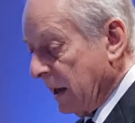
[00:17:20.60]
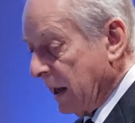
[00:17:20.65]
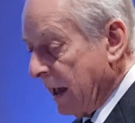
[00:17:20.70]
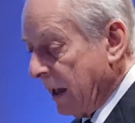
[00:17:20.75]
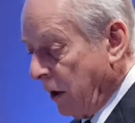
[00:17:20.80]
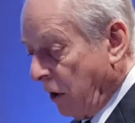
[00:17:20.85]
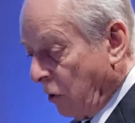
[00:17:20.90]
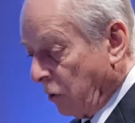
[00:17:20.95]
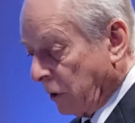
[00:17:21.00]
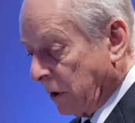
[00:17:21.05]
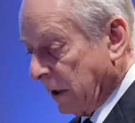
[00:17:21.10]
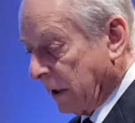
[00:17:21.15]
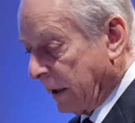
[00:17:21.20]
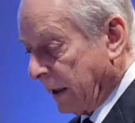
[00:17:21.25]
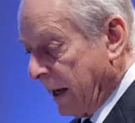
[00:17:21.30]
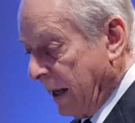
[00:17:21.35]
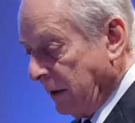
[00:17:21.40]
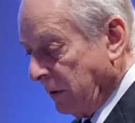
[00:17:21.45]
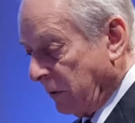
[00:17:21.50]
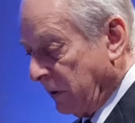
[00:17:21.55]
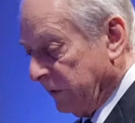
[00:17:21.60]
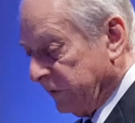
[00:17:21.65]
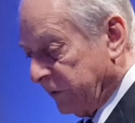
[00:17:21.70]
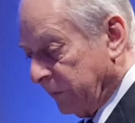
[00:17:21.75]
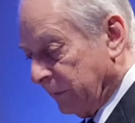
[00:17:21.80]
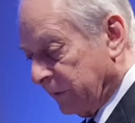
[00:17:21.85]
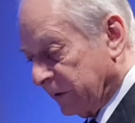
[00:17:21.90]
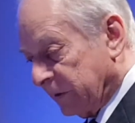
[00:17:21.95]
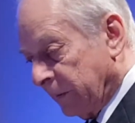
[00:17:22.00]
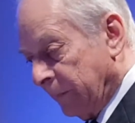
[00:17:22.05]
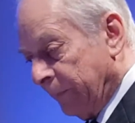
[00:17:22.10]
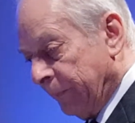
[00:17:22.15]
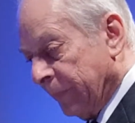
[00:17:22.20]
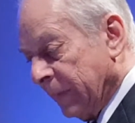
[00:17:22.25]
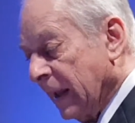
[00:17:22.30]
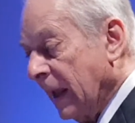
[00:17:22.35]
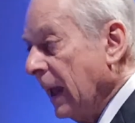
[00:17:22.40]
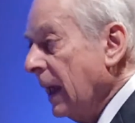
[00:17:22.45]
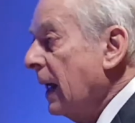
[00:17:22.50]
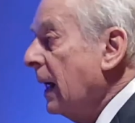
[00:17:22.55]
aortic aneurysms.
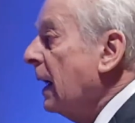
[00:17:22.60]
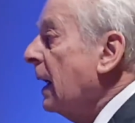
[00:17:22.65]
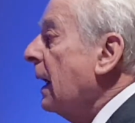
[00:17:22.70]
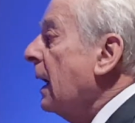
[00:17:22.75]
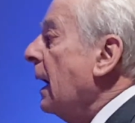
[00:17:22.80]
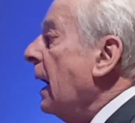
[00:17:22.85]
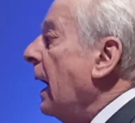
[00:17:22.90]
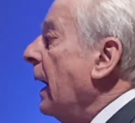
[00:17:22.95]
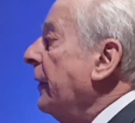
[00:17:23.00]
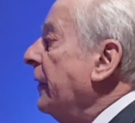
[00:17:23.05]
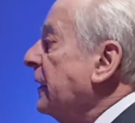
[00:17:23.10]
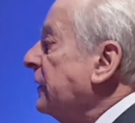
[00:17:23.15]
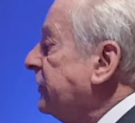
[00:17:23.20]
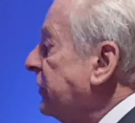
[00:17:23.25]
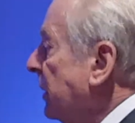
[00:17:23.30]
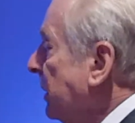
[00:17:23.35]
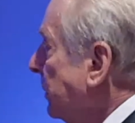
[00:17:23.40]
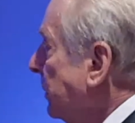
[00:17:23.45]
That's an